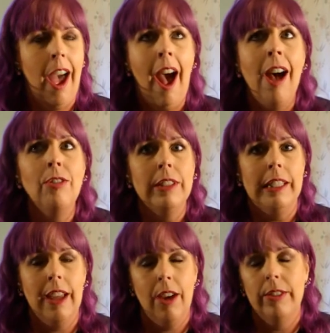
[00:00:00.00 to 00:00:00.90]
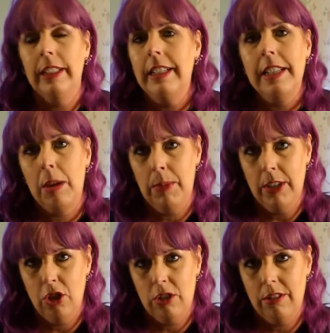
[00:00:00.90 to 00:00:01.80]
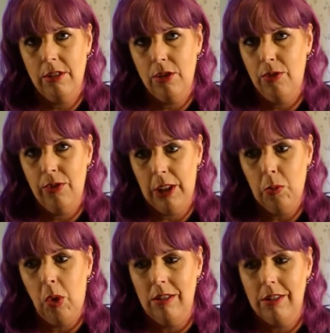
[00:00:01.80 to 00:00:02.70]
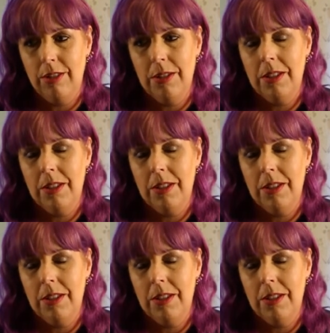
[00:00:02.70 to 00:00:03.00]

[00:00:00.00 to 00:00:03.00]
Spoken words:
heavily damaged to floodwaters,